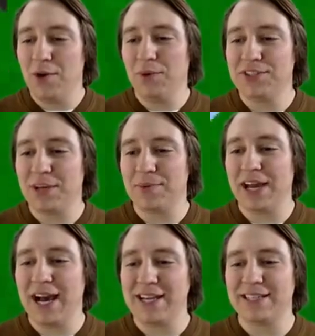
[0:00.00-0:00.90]
What's up,
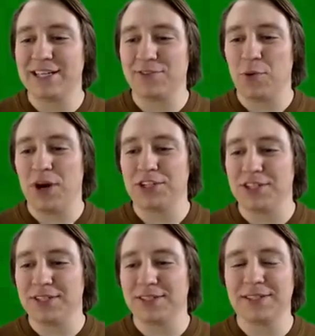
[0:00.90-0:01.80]
guys? Thanks for
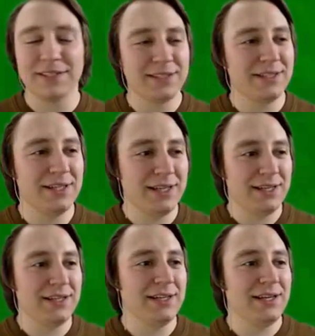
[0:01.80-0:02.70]
watching.
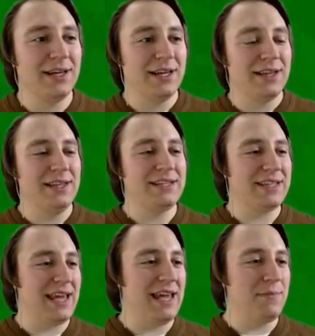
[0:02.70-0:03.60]
This
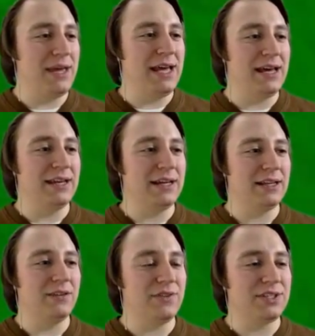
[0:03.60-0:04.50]
game, man. I
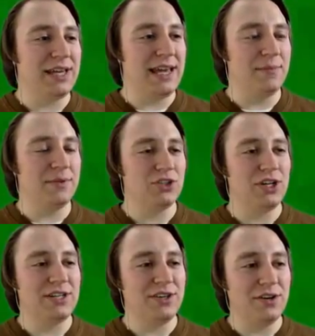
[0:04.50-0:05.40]
love this game. Should
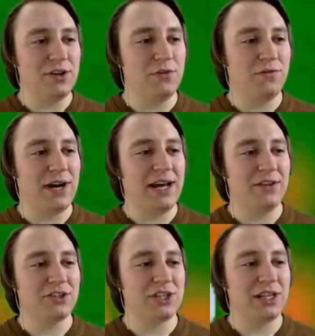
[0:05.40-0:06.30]
I start a new file
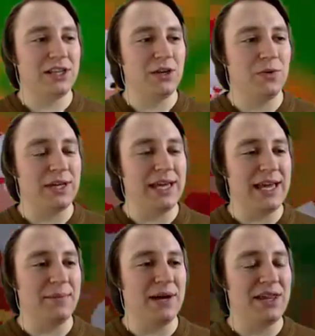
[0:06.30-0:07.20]
or should I load a
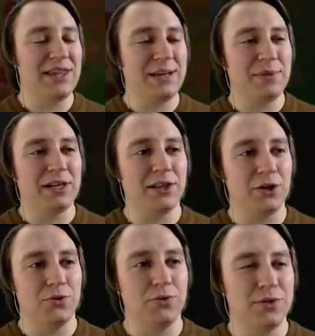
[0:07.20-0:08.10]
game? I think I'm going to
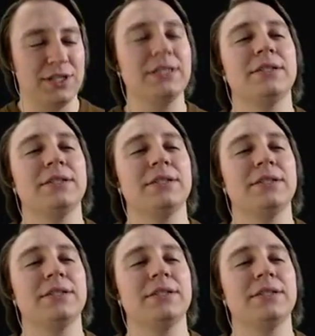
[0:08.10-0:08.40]
load.